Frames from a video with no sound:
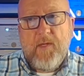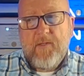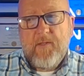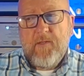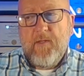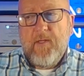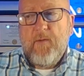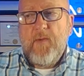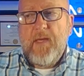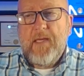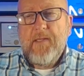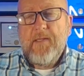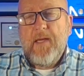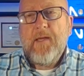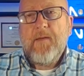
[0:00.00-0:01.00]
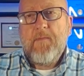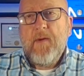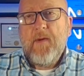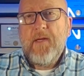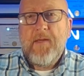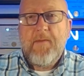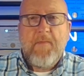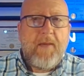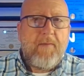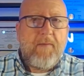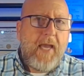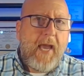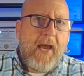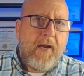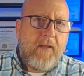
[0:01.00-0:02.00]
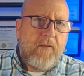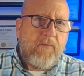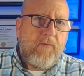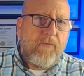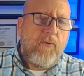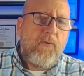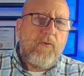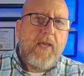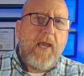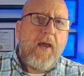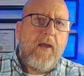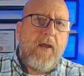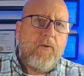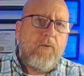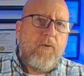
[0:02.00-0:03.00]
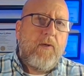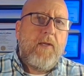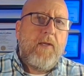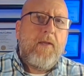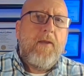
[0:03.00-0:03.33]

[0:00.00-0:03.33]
so that we can take money maybe out of the food category